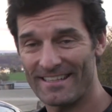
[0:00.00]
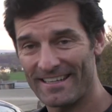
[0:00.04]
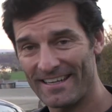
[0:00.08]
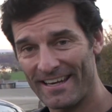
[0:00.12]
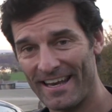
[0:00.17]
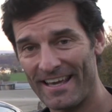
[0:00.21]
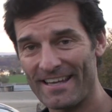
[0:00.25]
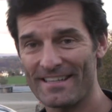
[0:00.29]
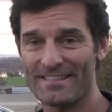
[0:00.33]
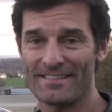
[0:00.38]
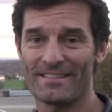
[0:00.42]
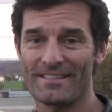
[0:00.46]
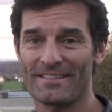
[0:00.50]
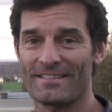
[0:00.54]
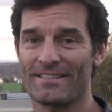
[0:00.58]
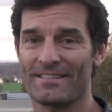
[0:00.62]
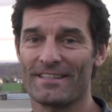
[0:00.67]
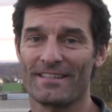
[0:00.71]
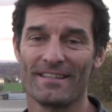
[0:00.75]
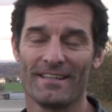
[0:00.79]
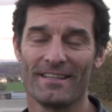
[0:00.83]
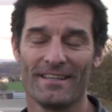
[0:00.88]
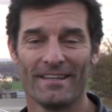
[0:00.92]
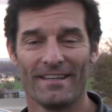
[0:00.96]

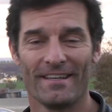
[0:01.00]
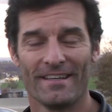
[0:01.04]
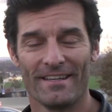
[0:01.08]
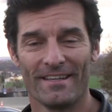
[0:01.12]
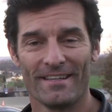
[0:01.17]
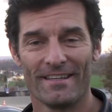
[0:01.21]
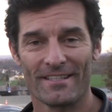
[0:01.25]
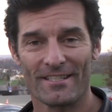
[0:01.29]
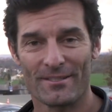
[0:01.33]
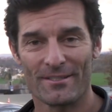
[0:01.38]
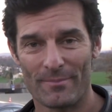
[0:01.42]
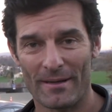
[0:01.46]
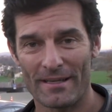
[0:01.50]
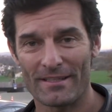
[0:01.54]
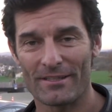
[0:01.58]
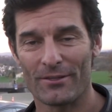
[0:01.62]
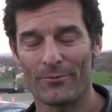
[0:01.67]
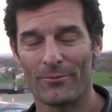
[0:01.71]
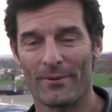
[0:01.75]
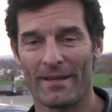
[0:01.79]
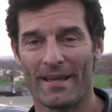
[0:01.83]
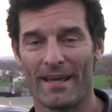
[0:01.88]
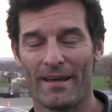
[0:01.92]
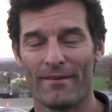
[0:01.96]
latest spec
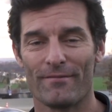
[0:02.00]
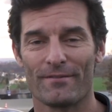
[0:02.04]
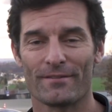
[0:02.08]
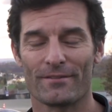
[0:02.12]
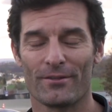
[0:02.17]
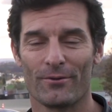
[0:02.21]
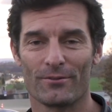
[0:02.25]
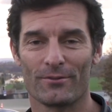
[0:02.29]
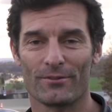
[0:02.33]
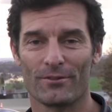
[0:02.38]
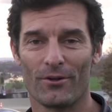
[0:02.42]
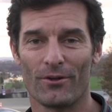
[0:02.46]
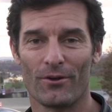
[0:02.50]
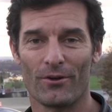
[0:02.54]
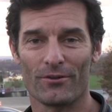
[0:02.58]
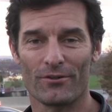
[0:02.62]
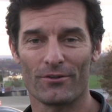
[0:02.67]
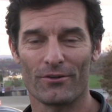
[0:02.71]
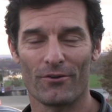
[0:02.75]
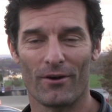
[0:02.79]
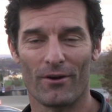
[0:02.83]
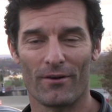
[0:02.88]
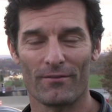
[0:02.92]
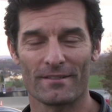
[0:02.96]
that we have. So it was an honor
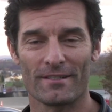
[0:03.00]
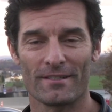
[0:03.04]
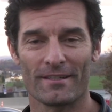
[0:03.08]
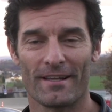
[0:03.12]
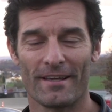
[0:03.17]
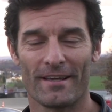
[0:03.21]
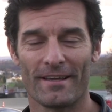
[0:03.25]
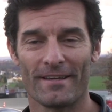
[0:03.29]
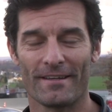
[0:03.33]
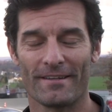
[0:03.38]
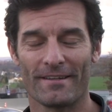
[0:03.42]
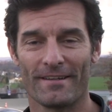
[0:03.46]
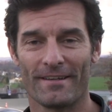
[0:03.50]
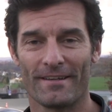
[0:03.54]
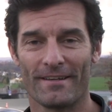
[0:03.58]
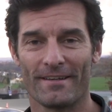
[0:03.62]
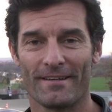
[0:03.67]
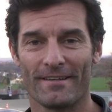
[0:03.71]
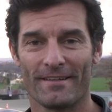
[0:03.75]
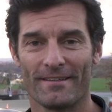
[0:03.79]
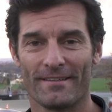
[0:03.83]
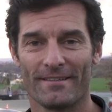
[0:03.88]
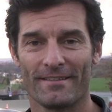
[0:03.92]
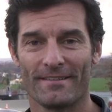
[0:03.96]
to drive it today, and
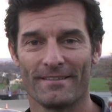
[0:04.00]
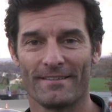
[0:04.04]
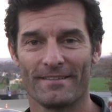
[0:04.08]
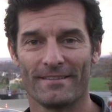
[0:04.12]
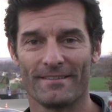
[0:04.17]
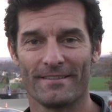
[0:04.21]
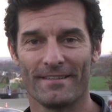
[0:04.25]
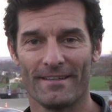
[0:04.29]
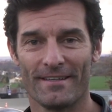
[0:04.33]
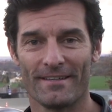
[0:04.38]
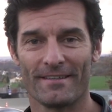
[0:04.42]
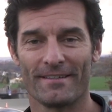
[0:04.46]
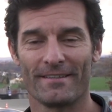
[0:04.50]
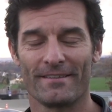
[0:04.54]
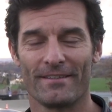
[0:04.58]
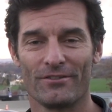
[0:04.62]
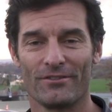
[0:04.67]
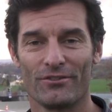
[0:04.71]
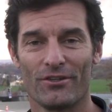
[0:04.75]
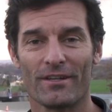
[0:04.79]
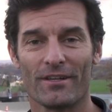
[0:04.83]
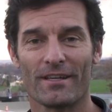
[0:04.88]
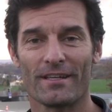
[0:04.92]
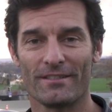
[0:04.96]
yeah,
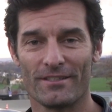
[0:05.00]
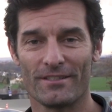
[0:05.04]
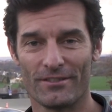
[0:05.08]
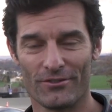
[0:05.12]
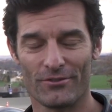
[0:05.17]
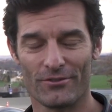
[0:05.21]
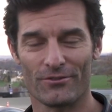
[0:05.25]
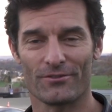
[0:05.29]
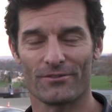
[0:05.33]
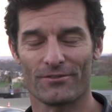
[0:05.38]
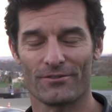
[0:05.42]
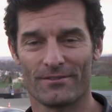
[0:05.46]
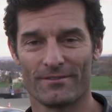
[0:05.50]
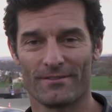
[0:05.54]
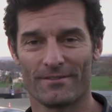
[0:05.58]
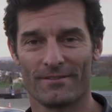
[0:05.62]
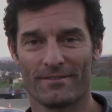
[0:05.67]
the journey continues.